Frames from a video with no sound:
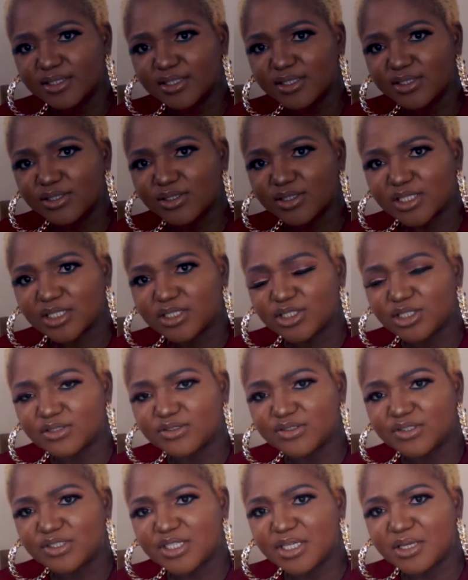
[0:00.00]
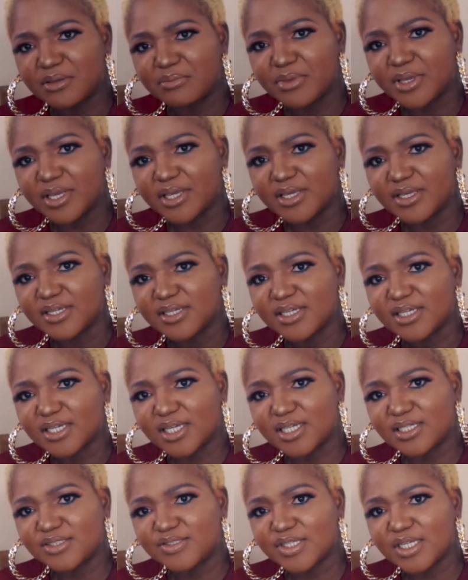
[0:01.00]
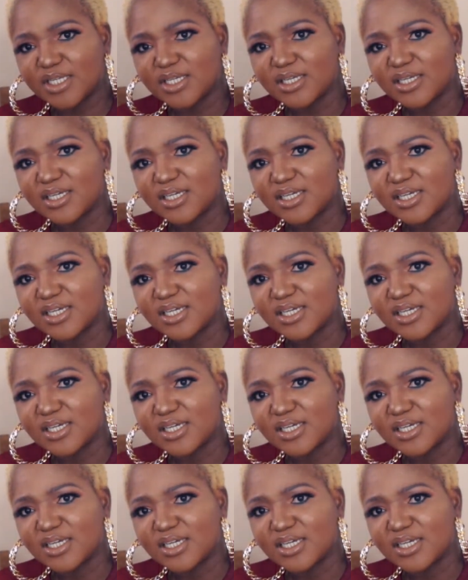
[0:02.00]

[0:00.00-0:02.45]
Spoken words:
You can just dim it. Can you see?